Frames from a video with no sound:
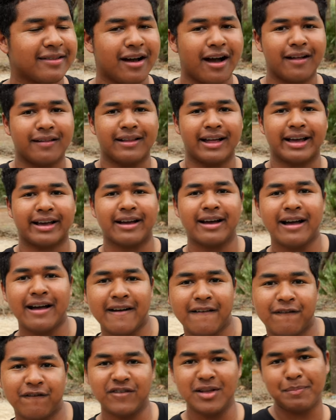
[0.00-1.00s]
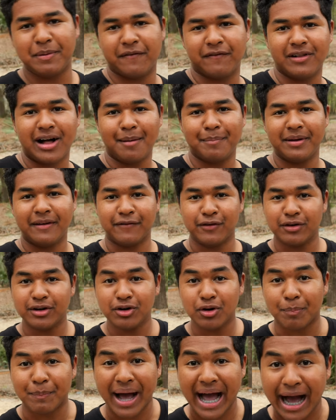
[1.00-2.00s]
not like flippy floppy. If you
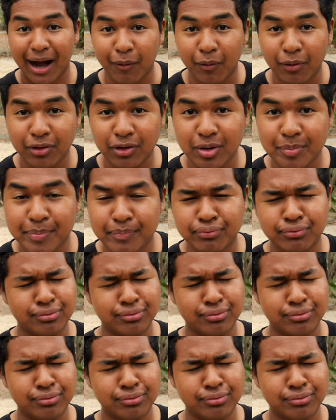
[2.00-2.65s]
can do a power loop,